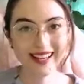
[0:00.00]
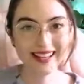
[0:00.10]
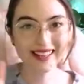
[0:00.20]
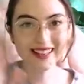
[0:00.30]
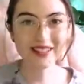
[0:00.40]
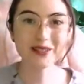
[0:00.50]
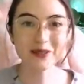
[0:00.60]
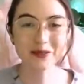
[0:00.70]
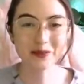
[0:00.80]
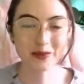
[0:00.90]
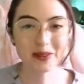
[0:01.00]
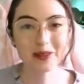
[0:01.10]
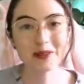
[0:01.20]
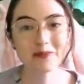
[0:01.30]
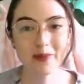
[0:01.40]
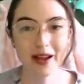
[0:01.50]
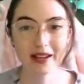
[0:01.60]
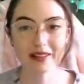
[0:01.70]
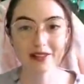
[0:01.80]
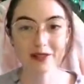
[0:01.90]
Hey there, welcome
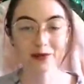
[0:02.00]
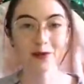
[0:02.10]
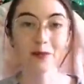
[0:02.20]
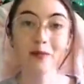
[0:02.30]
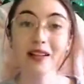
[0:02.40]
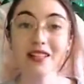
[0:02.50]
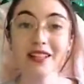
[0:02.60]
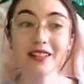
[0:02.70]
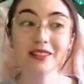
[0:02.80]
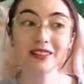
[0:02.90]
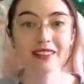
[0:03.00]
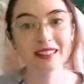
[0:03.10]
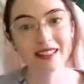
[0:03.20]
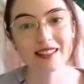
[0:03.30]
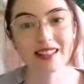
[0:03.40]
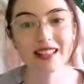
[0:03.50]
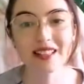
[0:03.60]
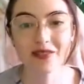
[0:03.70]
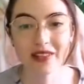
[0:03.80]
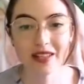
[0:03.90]
back to my channel.
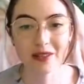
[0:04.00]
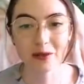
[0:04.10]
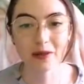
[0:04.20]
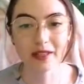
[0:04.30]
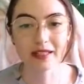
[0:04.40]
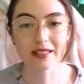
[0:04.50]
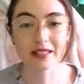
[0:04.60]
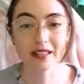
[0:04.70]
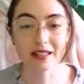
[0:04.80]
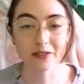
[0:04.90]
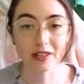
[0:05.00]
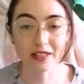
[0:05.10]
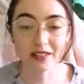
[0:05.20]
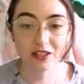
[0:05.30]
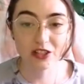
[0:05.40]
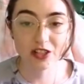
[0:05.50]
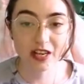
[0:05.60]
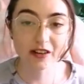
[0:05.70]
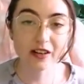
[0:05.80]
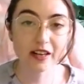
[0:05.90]
Today's video is a transition
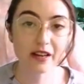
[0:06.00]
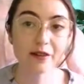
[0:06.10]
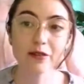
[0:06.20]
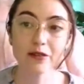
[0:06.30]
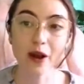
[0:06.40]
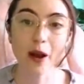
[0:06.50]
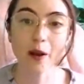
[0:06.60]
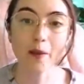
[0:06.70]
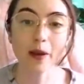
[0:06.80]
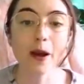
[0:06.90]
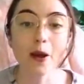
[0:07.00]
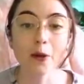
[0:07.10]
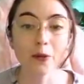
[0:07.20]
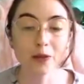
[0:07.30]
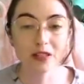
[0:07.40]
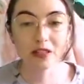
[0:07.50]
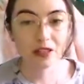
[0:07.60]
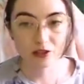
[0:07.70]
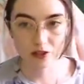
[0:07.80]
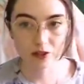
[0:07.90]
area from
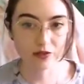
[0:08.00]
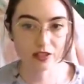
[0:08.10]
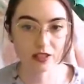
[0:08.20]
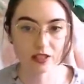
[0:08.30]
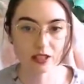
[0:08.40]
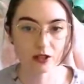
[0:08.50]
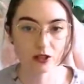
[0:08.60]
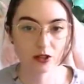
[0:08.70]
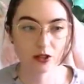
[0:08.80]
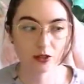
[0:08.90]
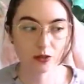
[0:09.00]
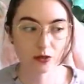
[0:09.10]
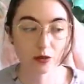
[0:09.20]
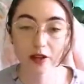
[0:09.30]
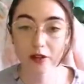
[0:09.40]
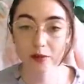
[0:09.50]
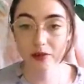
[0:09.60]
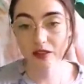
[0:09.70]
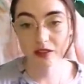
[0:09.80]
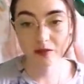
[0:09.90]
resident services to other
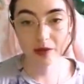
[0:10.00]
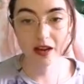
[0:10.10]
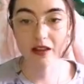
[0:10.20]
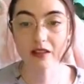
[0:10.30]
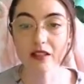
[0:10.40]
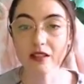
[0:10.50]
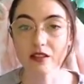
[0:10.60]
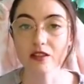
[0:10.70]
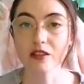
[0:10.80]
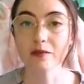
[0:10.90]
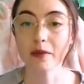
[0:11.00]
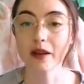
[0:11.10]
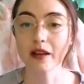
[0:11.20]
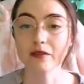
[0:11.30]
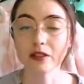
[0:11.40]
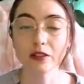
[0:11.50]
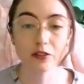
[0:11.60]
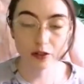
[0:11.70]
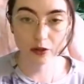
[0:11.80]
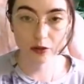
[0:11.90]
places on my island, such as my
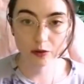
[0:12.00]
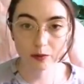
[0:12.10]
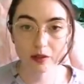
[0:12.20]
villager home,